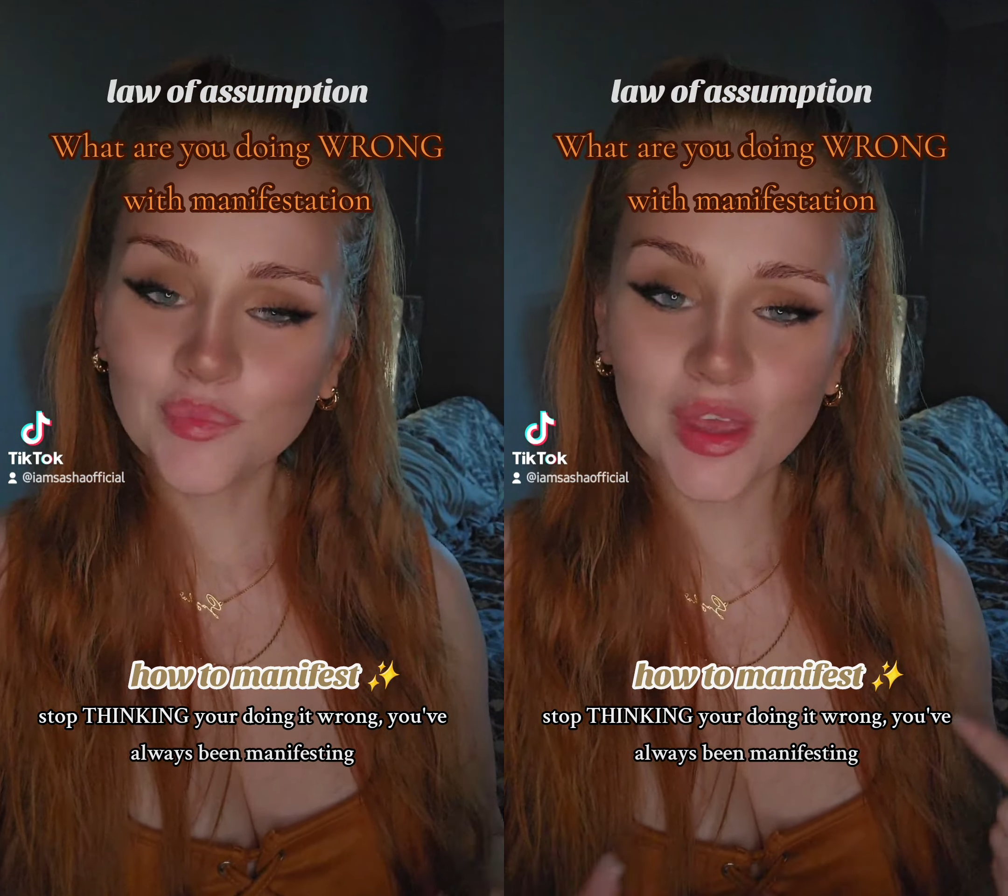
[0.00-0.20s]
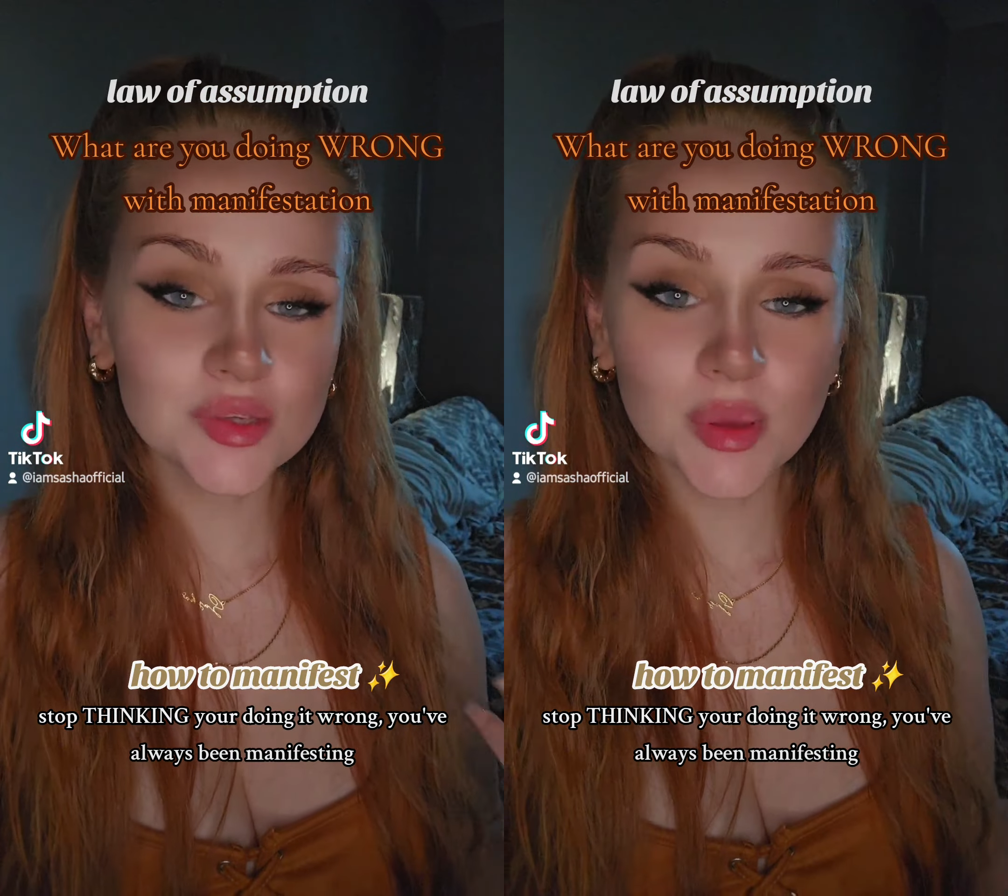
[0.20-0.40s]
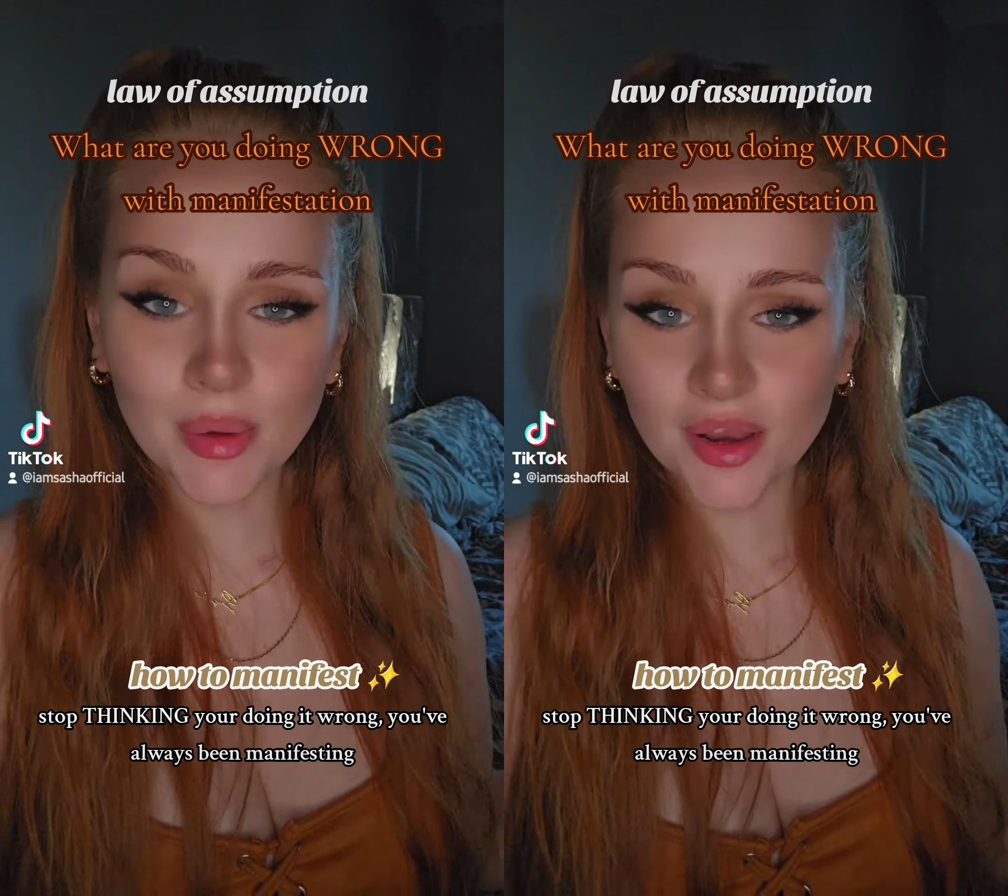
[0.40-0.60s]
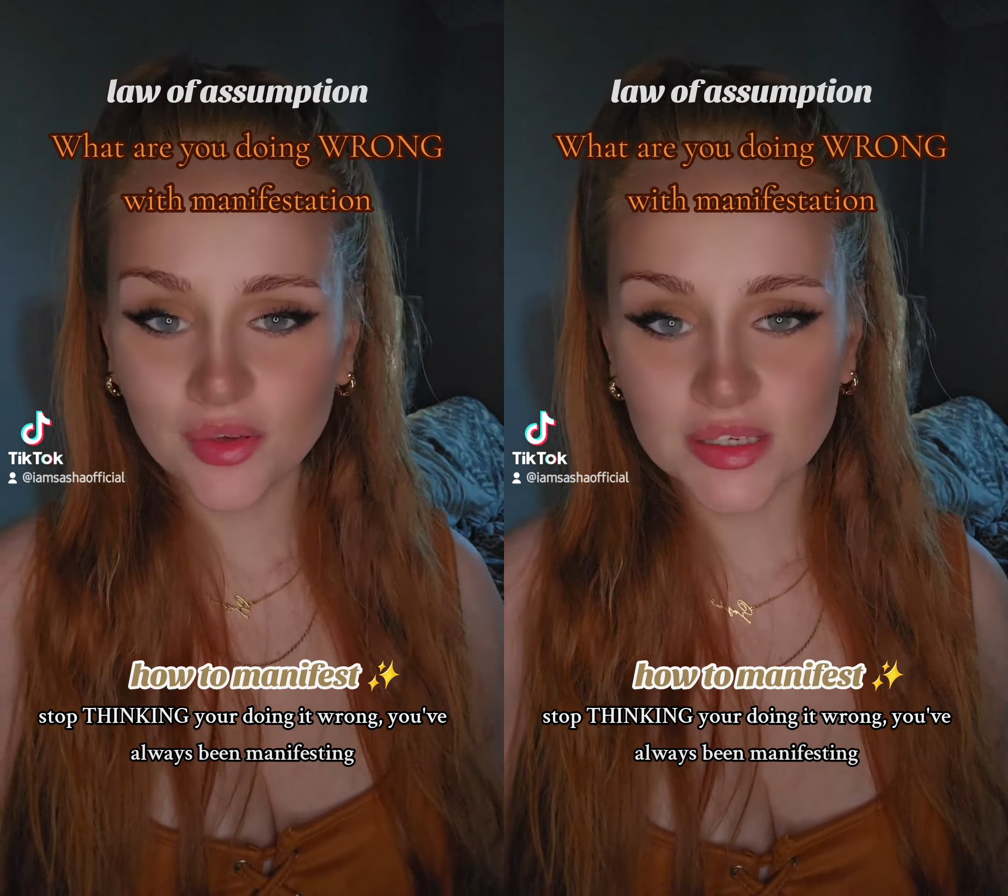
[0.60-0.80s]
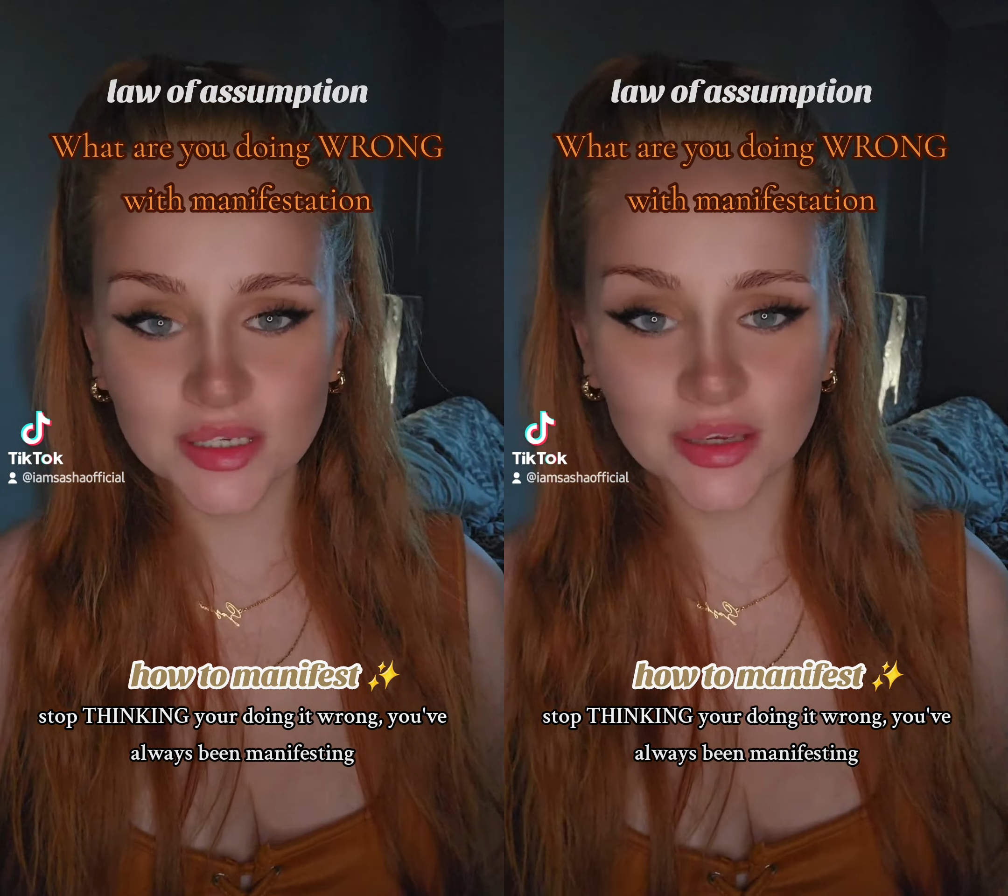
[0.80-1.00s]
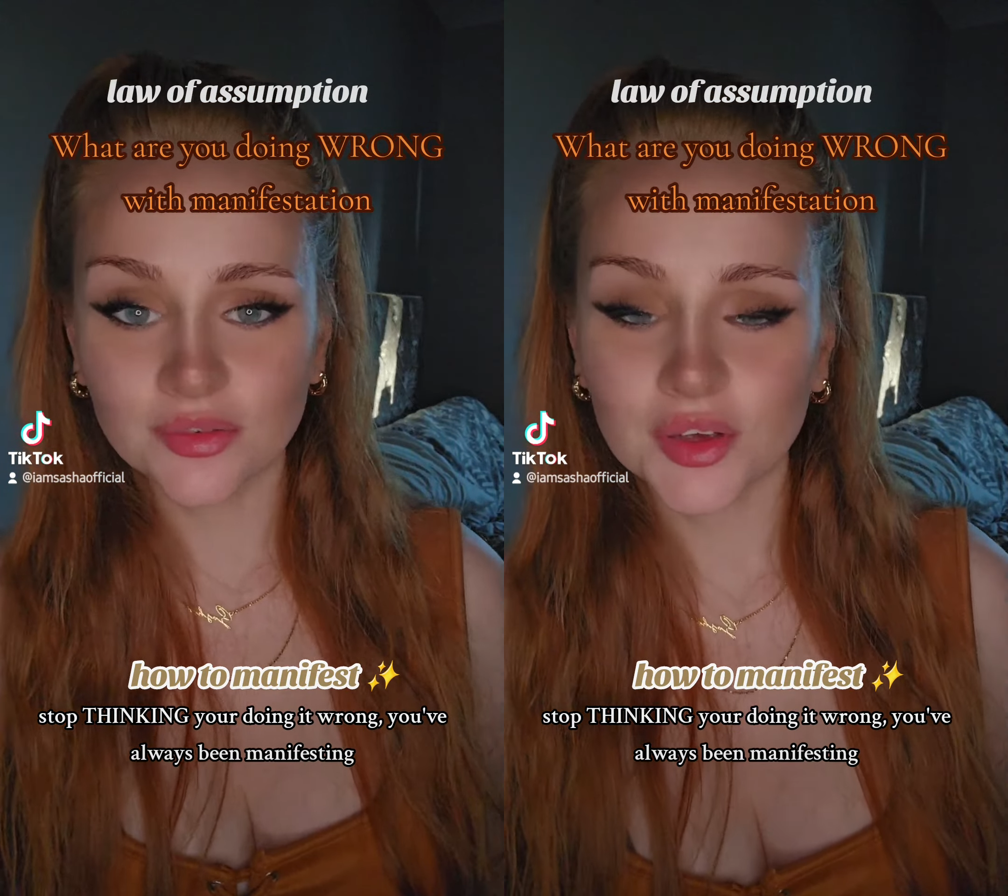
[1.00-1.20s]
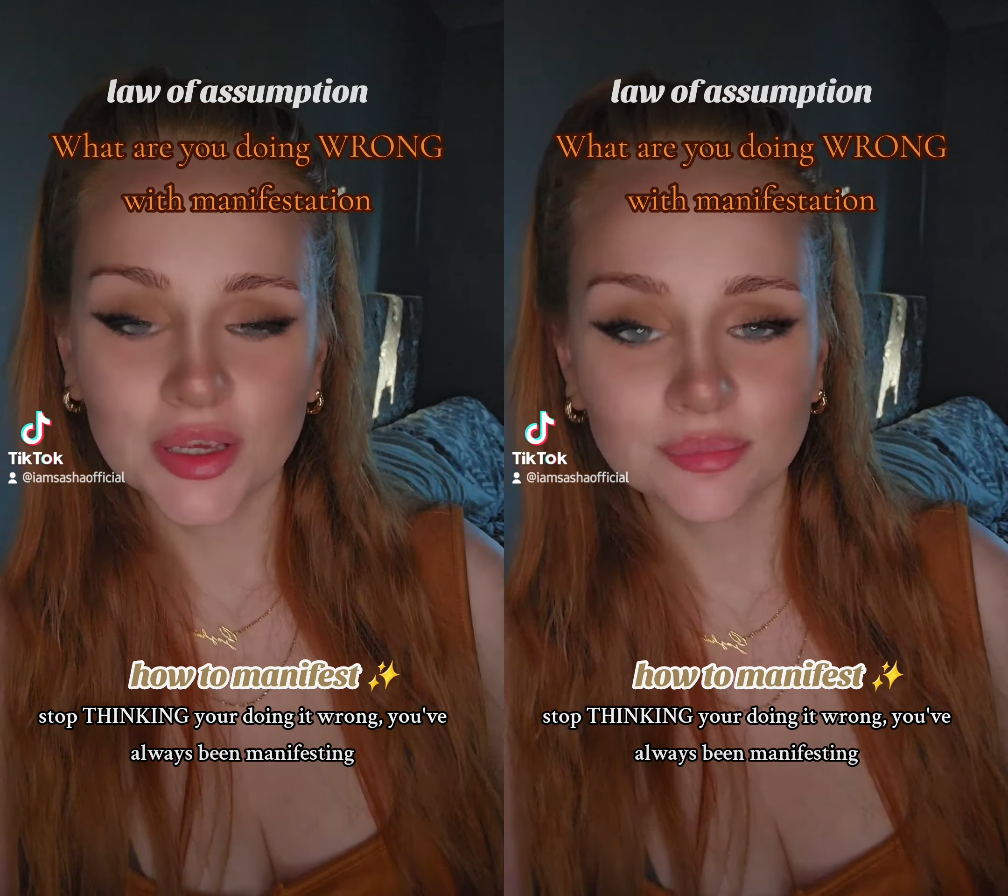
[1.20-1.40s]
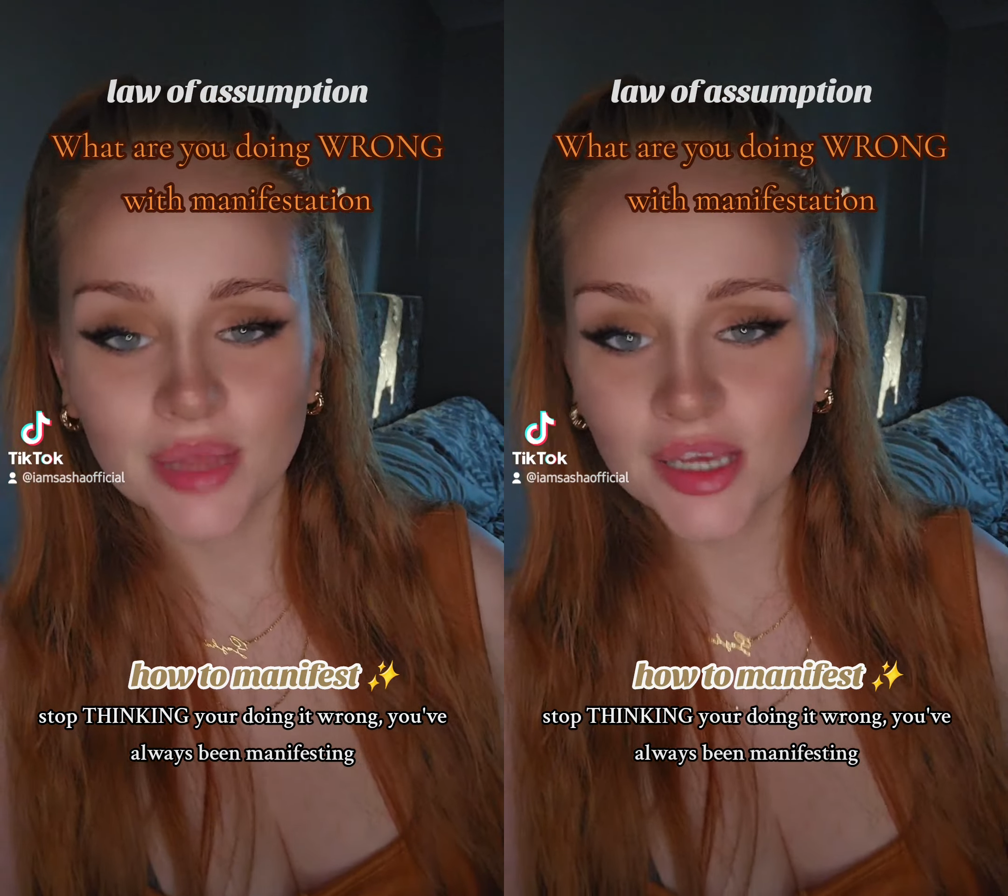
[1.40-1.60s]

that has been manifesting for